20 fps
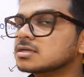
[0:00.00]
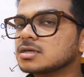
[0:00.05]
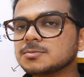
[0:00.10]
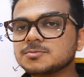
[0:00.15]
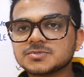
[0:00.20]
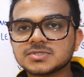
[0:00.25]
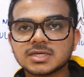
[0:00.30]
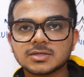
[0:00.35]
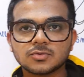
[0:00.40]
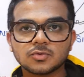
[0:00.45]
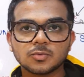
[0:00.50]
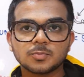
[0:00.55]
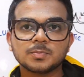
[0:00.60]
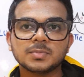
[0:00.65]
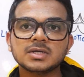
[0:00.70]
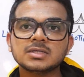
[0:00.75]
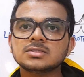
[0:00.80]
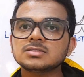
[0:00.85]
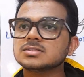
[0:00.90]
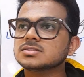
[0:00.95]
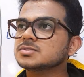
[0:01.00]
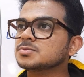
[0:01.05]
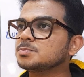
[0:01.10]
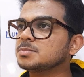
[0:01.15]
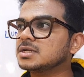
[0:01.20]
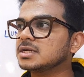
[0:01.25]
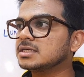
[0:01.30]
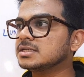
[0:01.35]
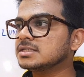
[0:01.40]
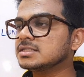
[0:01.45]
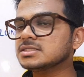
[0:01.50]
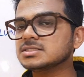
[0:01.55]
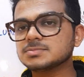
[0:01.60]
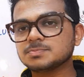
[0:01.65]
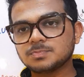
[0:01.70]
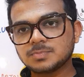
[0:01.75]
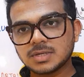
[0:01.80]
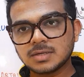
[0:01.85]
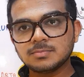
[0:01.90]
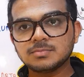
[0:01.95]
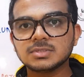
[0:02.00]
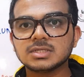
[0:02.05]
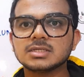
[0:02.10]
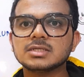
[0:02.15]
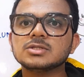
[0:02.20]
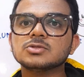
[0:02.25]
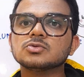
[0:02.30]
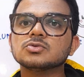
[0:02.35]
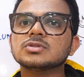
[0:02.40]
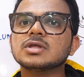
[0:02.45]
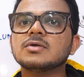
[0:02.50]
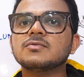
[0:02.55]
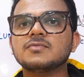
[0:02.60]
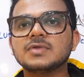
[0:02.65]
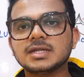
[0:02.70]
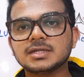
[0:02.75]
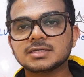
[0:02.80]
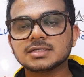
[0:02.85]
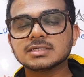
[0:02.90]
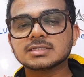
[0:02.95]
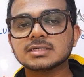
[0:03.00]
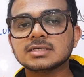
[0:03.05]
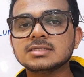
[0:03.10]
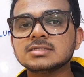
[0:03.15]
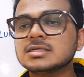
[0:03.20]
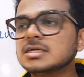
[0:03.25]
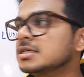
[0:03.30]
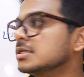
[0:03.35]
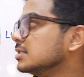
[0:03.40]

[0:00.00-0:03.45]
cups are open, blood is pumped into the ventricles.